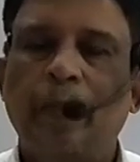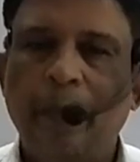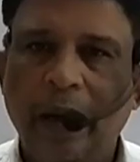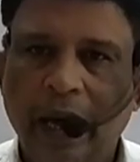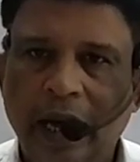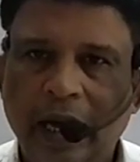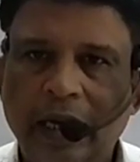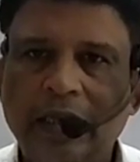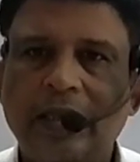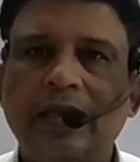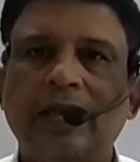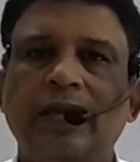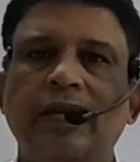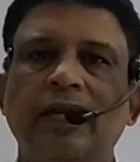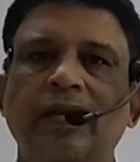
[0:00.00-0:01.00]

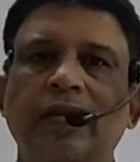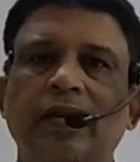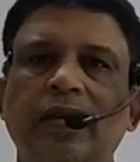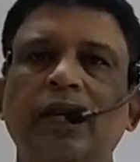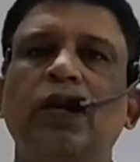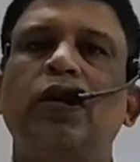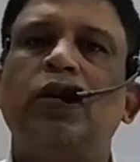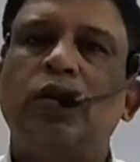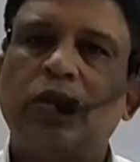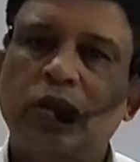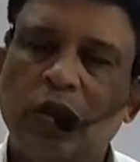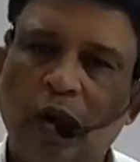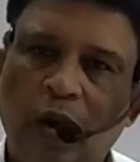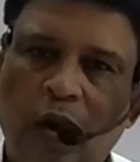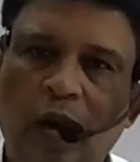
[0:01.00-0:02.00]
base,
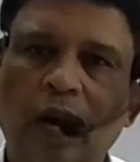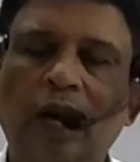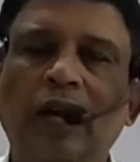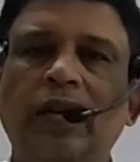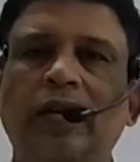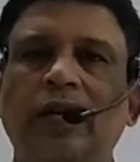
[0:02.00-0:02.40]
salt,